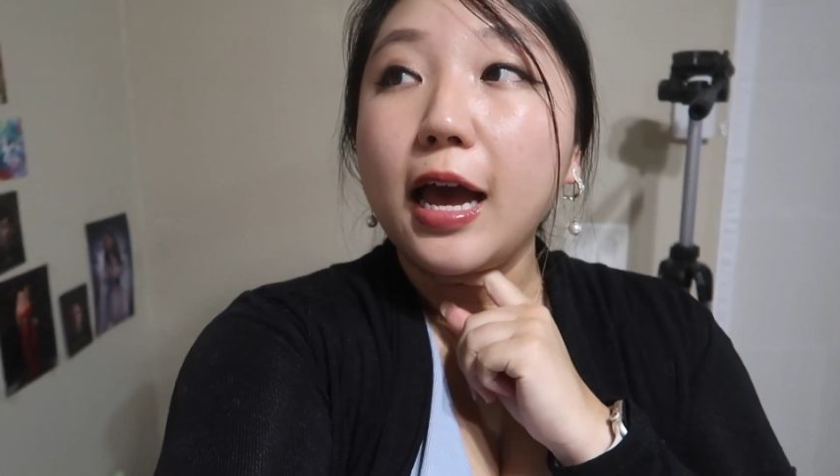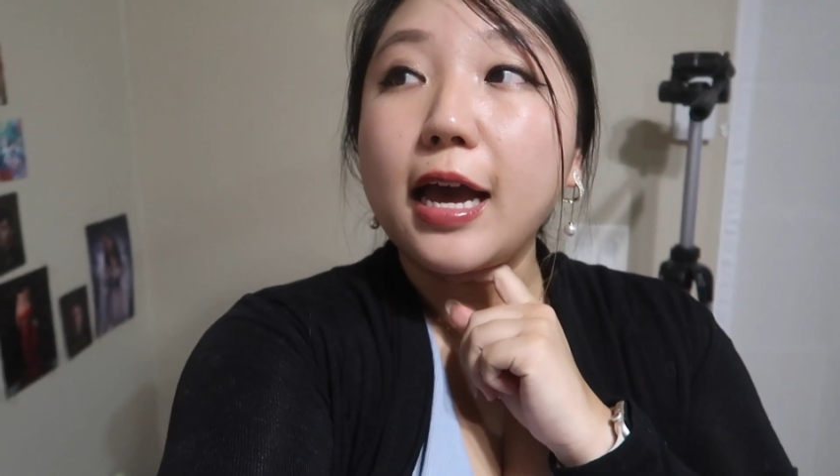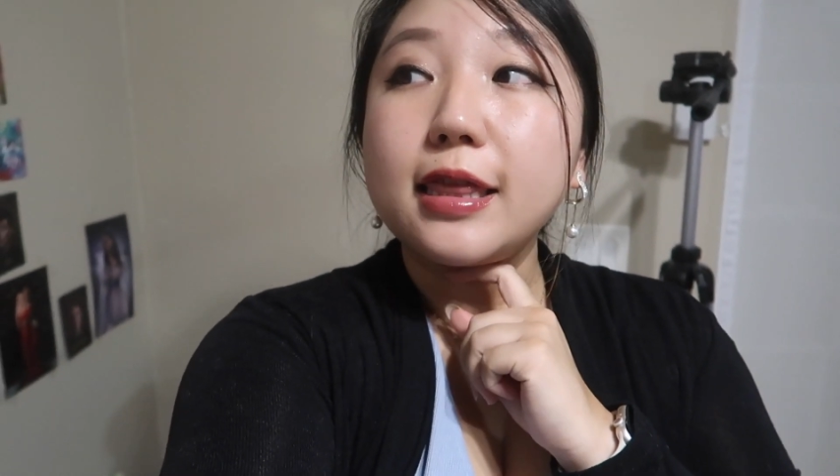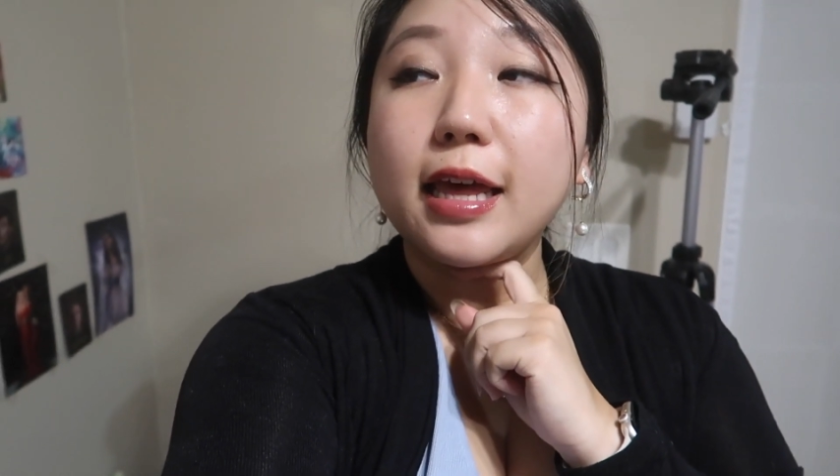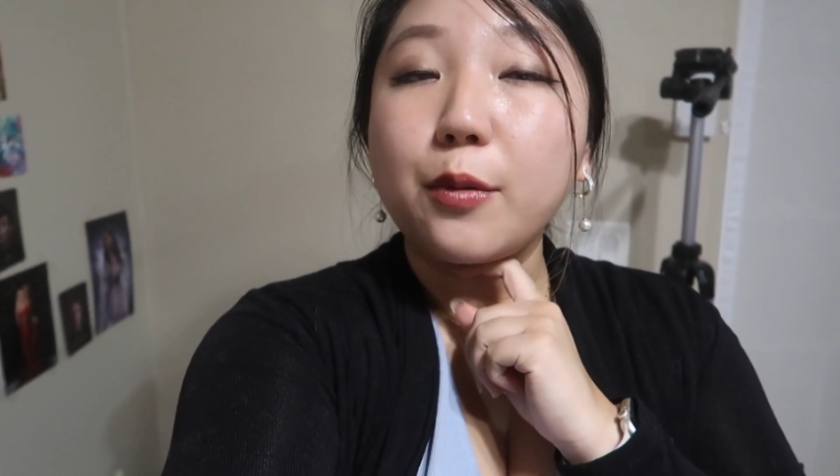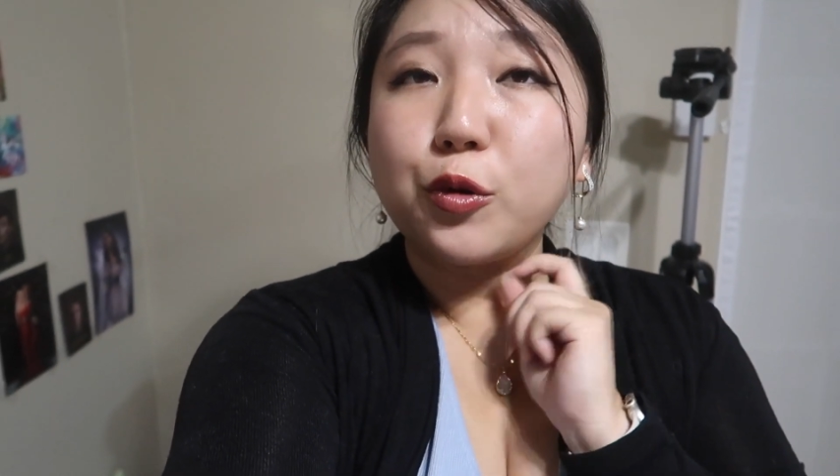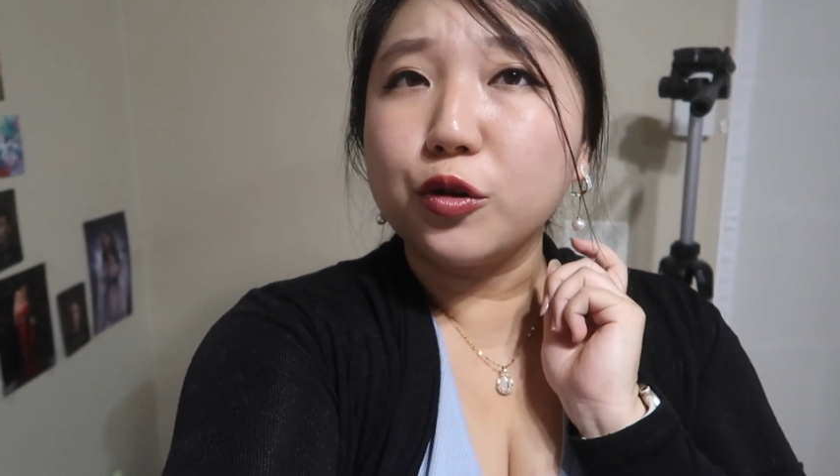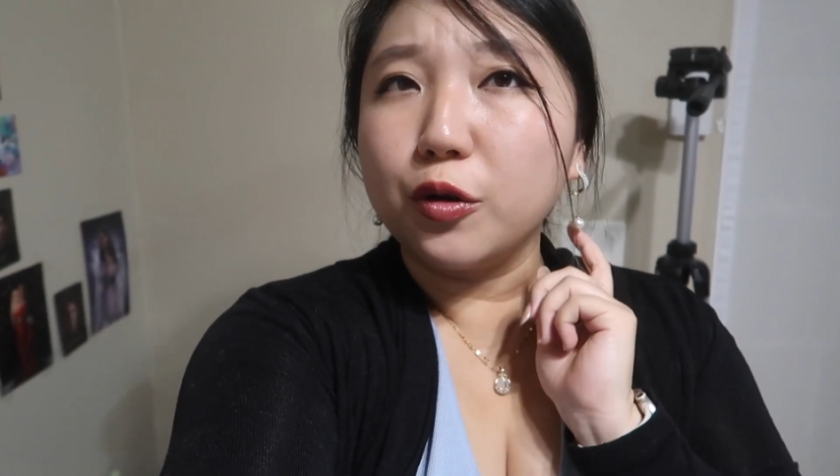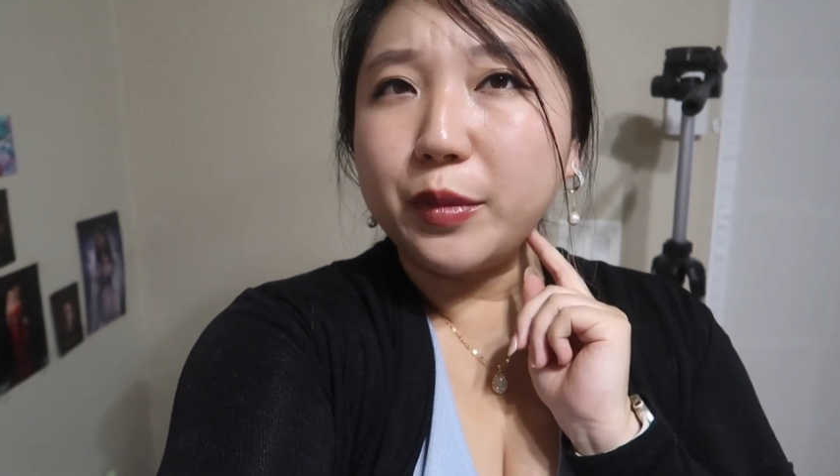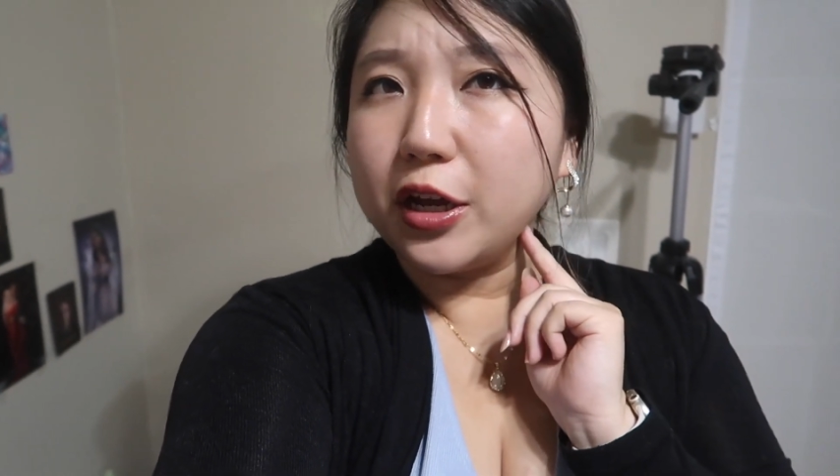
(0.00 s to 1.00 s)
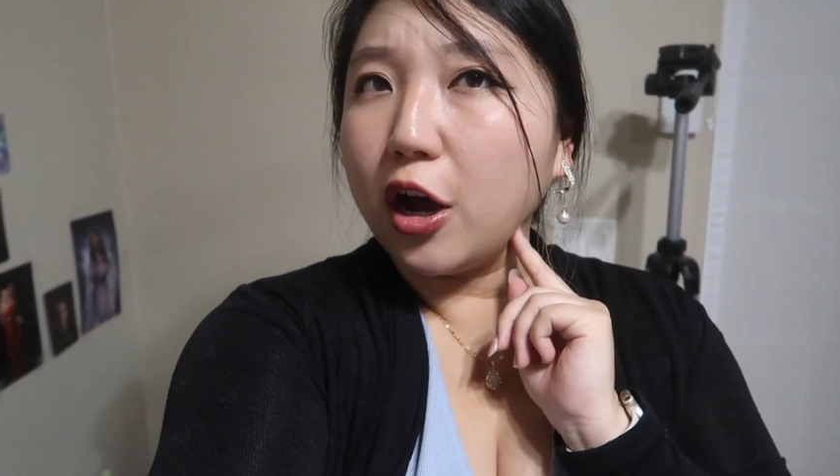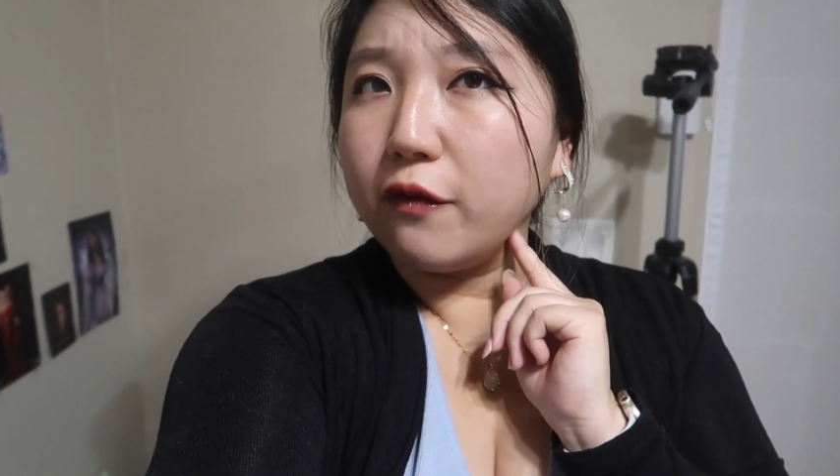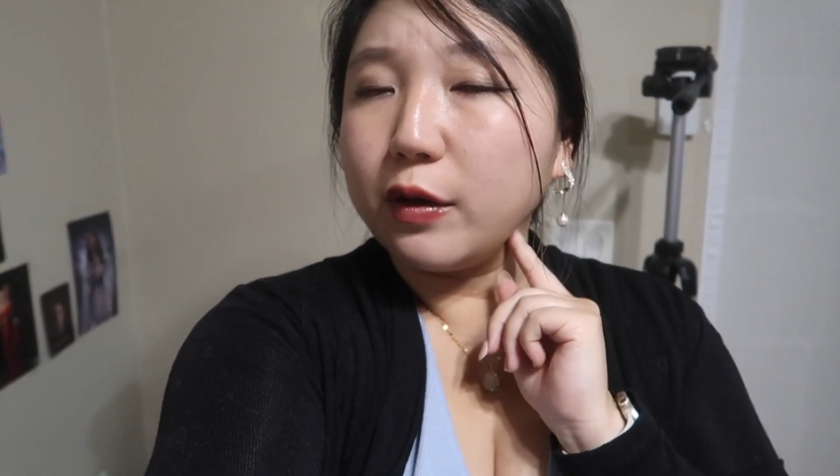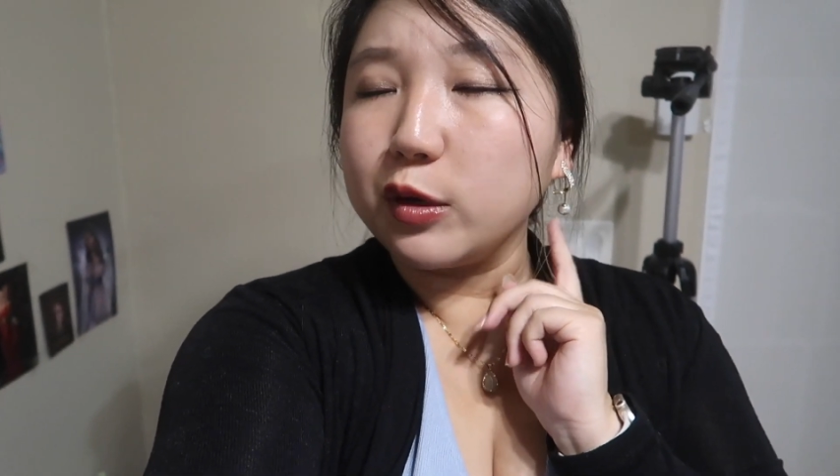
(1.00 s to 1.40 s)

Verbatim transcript: And then we're gonna go mini golfing,